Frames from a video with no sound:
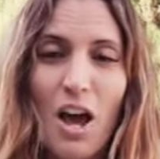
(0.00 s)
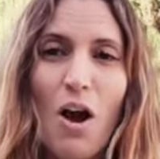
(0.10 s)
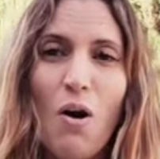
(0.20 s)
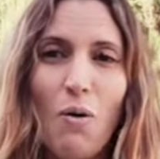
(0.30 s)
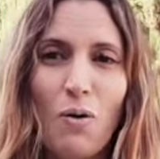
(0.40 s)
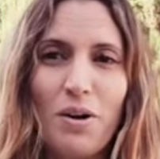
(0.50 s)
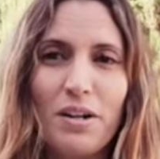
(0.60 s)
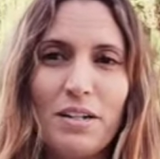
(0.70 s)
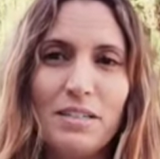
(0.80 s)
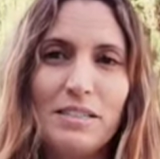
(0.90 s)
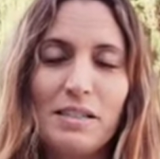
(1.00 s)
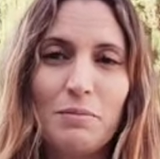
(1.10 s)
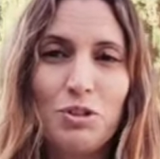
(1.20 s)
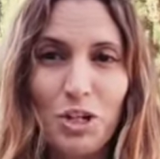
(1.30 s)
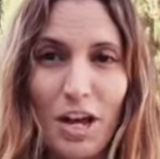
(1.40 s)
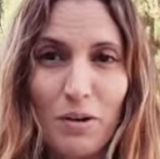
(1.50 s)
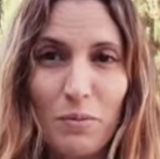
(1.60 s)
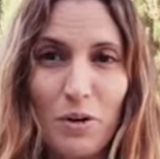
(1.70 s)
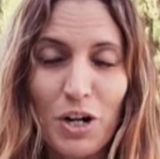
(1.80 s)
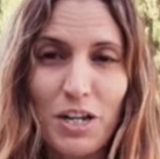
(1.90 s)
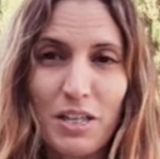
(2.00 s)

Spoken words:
or is some shadow work